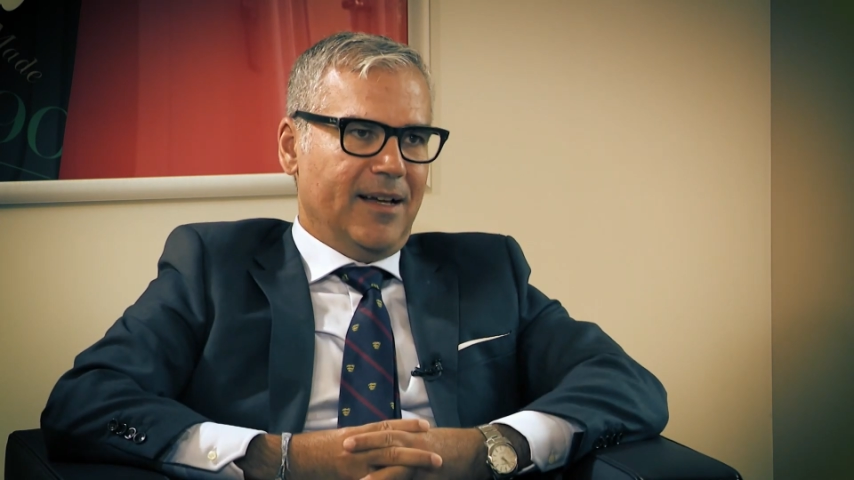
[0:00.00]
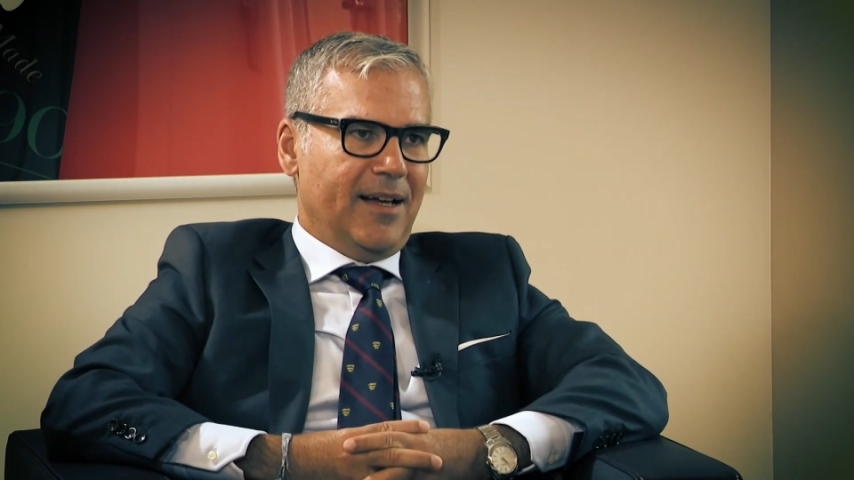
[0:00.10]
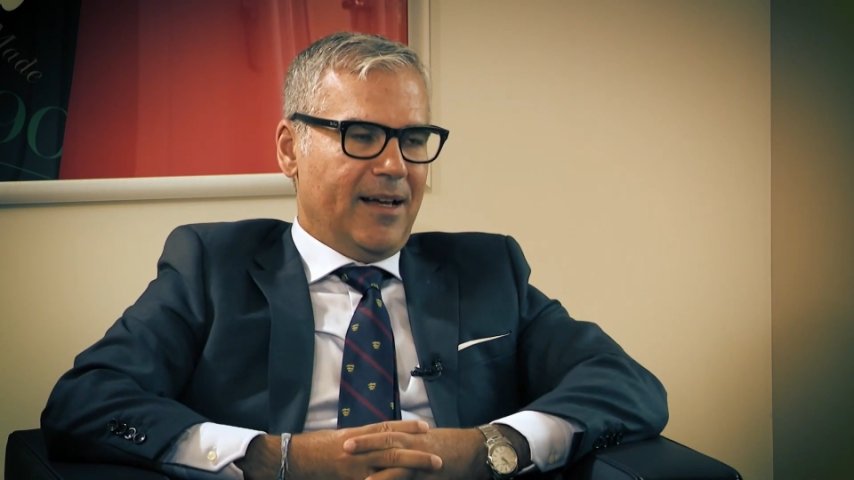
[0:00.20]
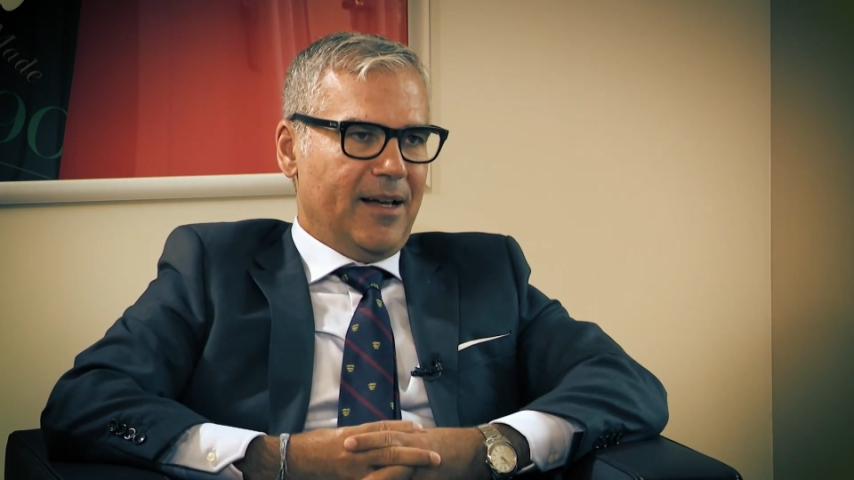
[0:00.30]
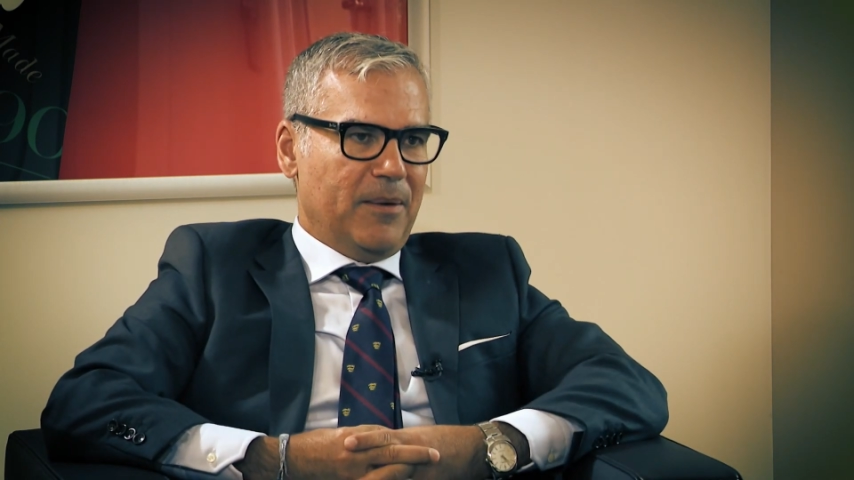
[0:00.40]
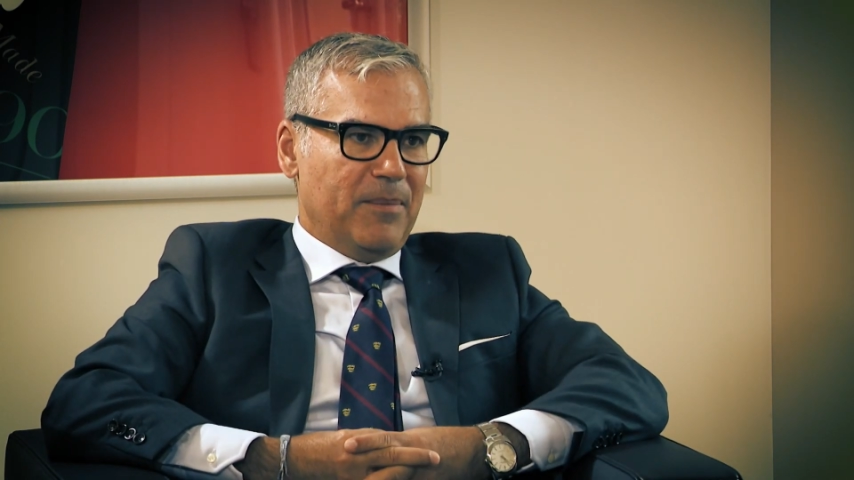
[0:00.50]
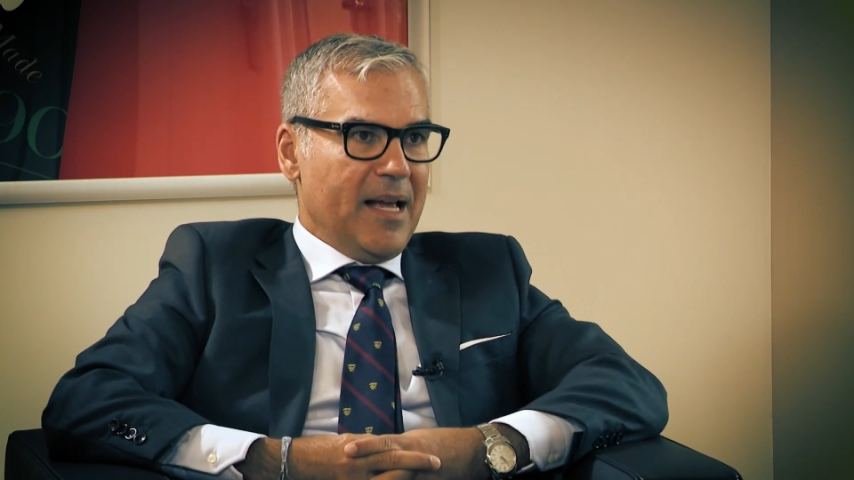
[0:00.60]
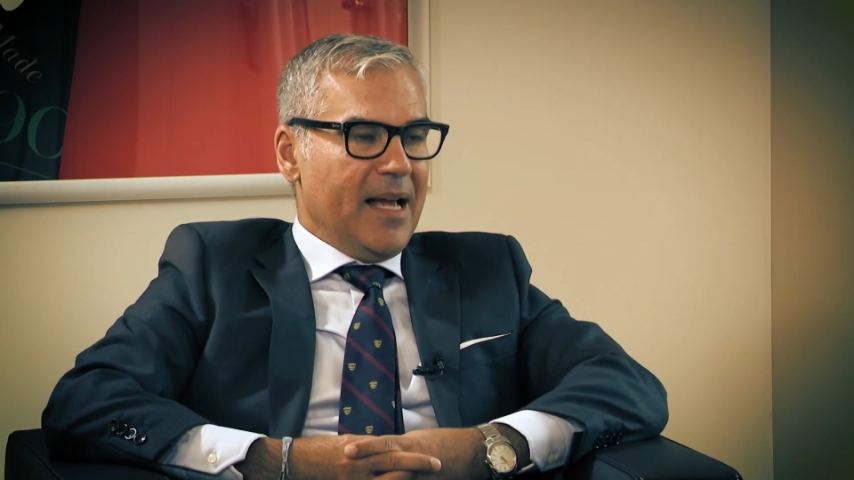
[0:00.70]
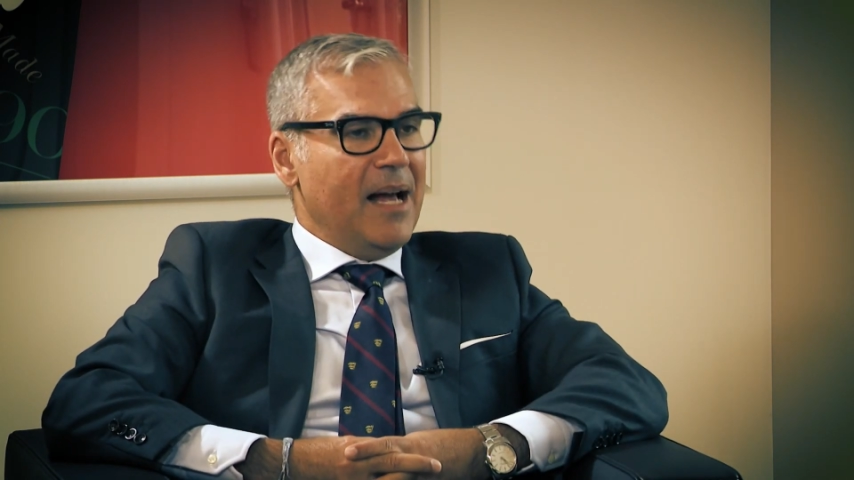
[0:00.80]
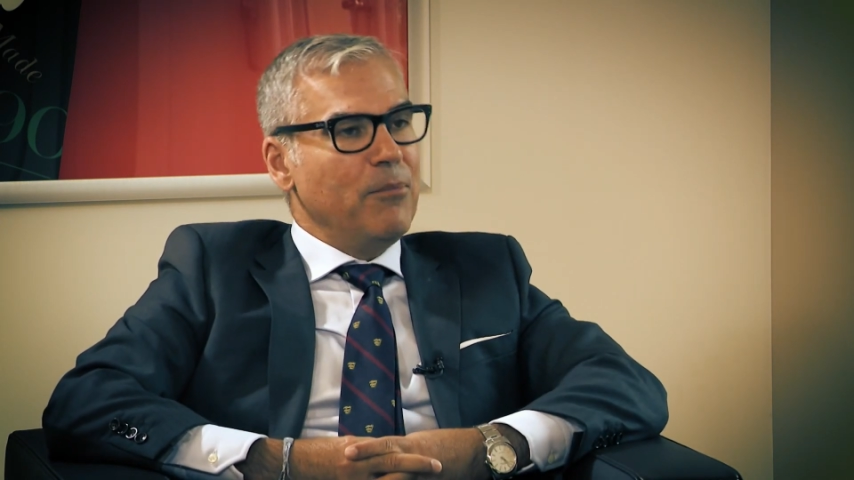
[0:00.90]
I'm
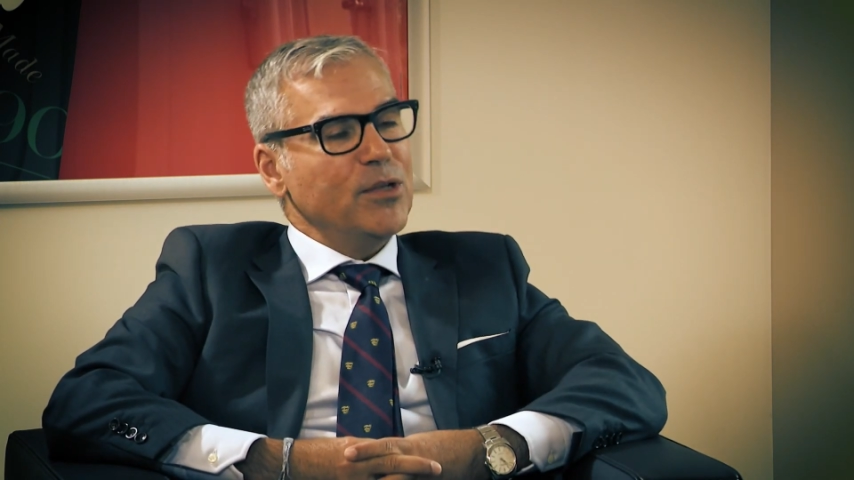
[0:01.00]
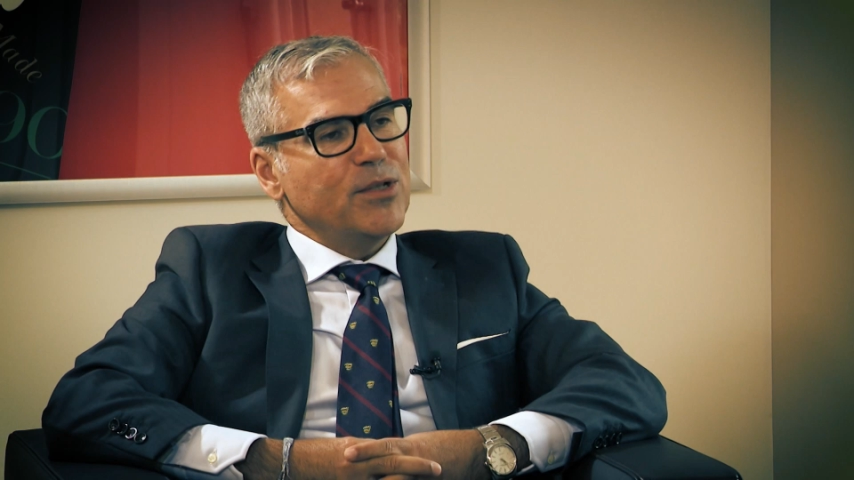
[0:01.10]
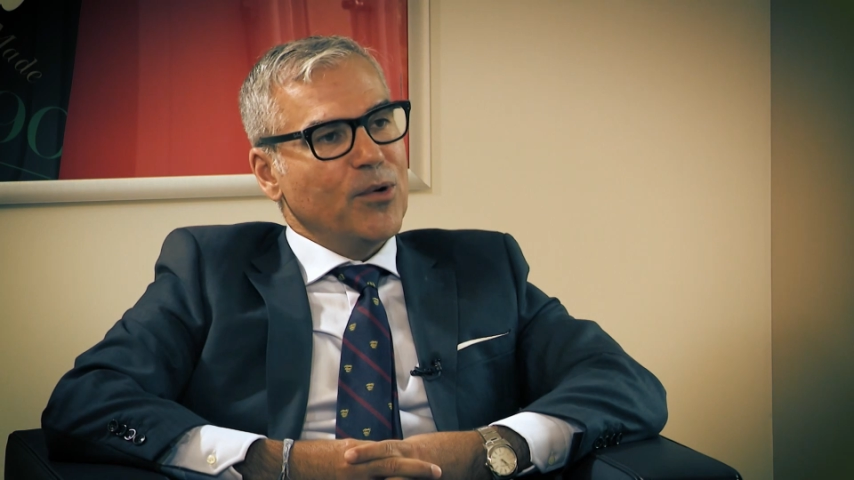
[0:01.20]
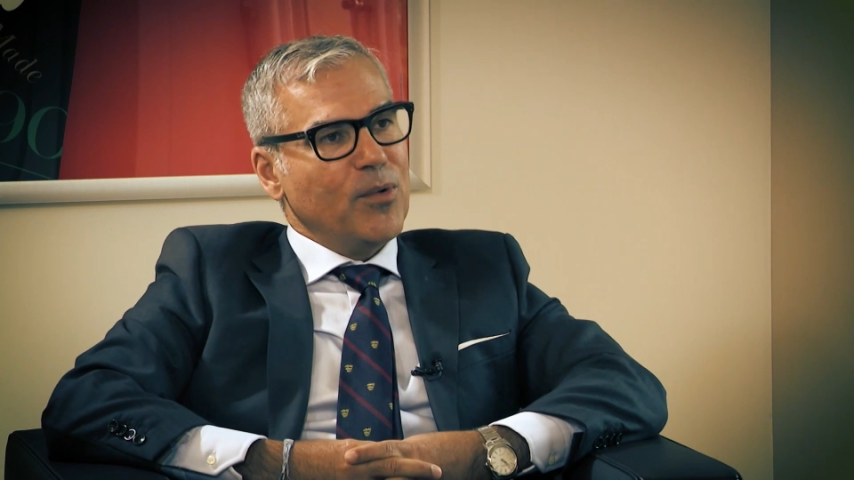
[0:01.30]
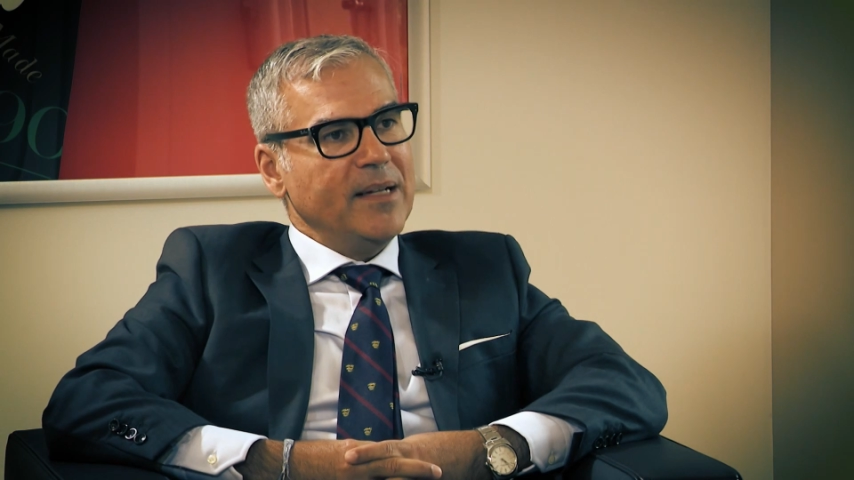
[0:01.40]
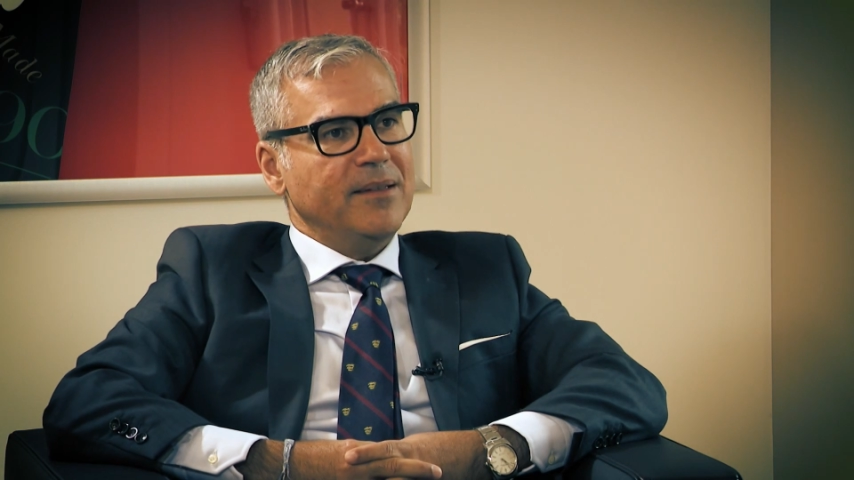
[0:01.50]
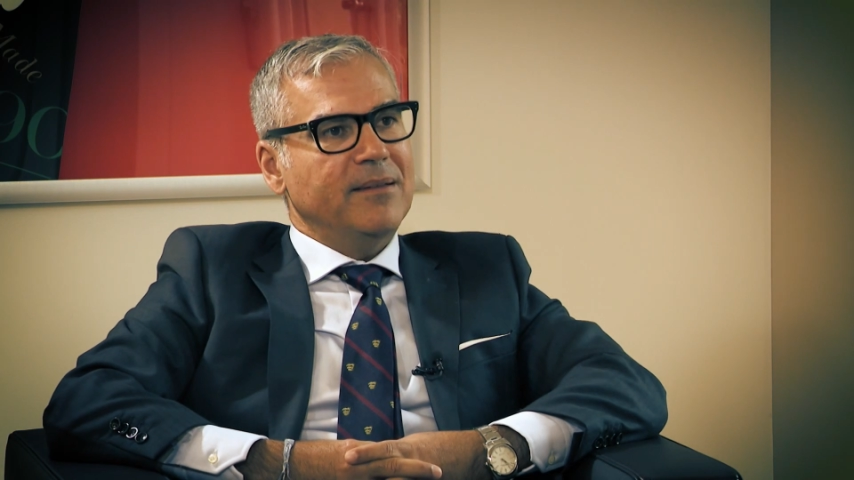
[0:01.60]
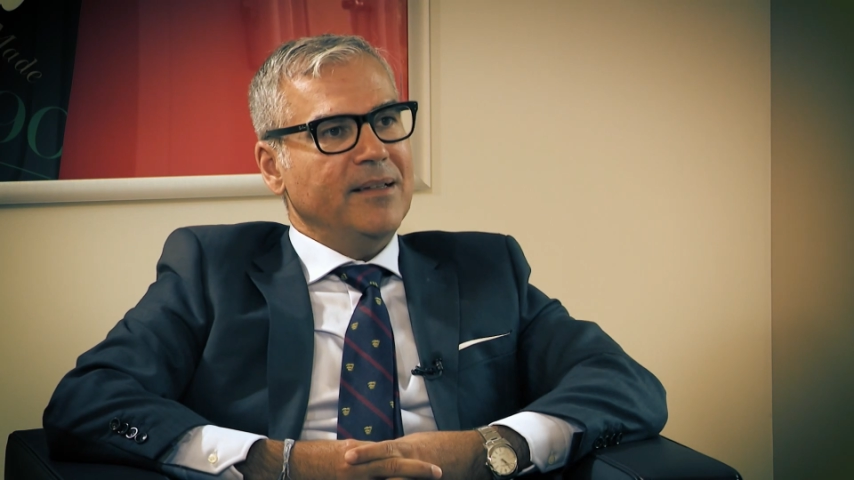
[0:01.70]
also quite